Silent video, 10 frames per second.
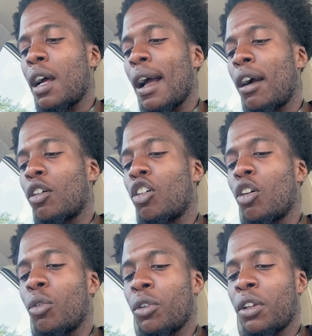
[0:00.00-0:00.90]

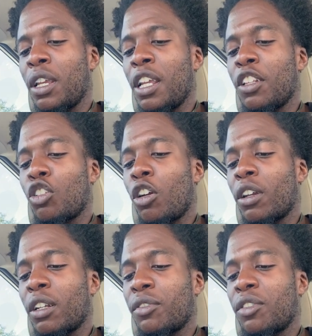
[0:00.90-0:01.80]
Alcoa, and
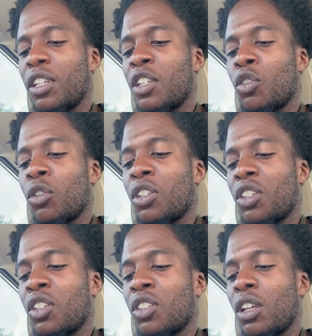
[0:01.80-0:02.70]
Target have seized on this
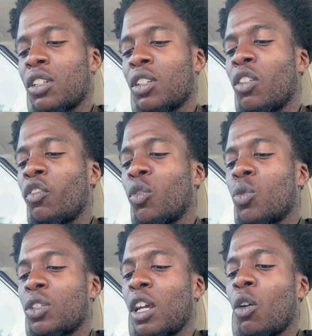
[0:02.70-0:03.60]
insight to
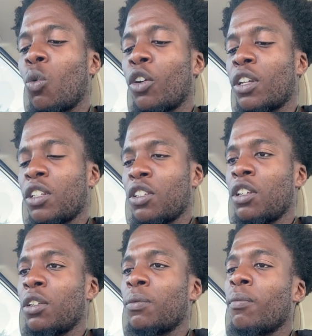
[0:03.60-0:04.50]
influence how work gets
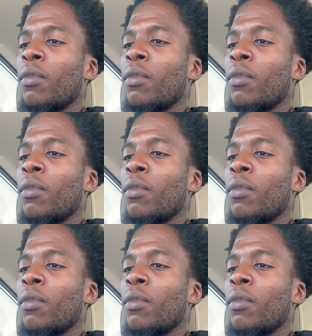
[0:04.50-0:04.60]
done,